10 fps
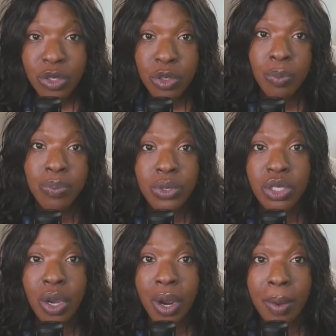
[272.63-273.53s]
which will
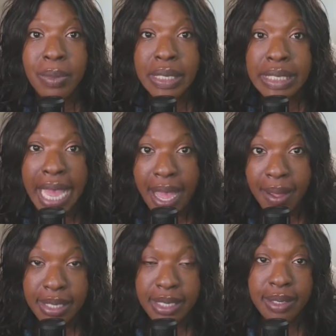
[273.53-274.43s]
boost our
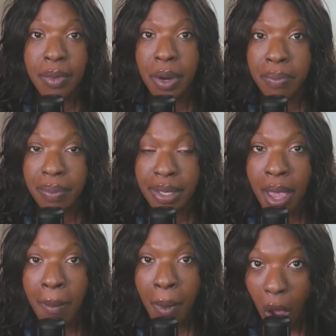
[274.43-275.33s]
metabolism, our
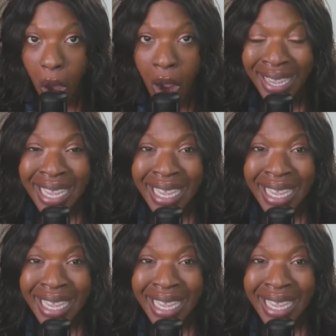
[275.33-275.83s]
BMR,